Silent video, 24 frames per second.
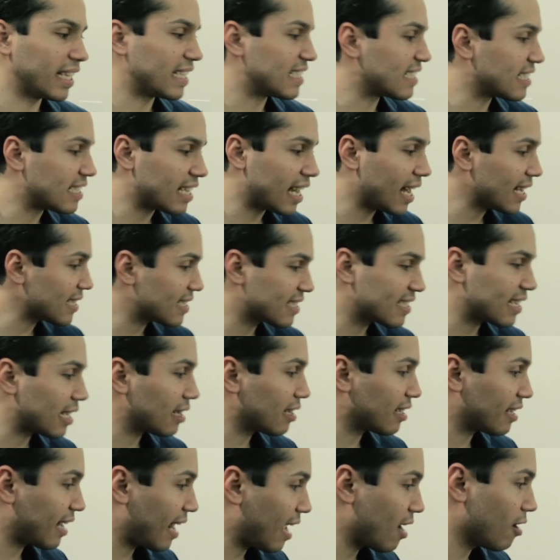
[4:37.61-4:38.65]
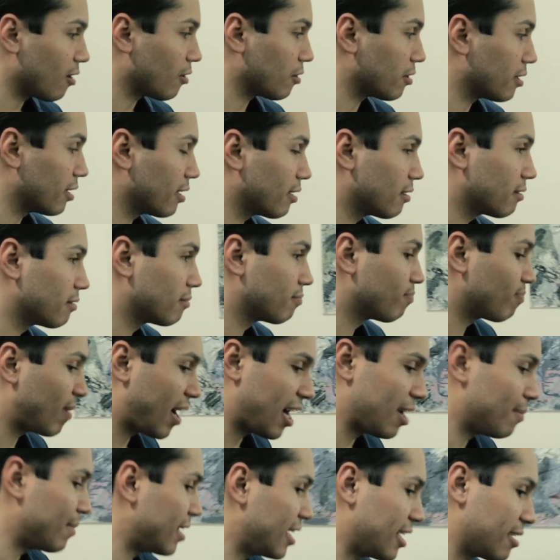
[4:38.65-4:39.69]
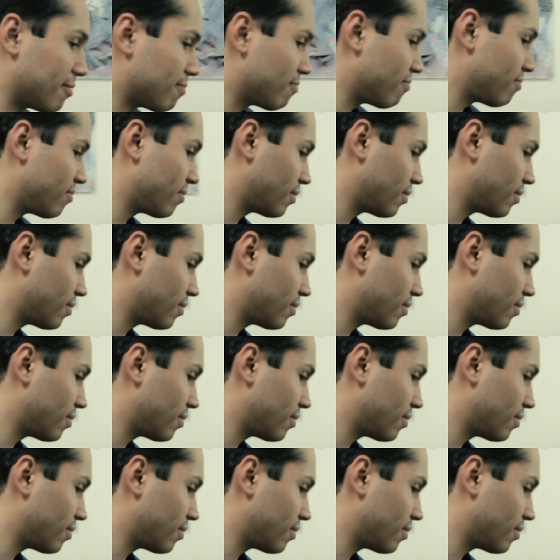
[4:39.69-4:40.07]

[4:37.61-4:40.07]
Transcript: It's not selling out. I mean,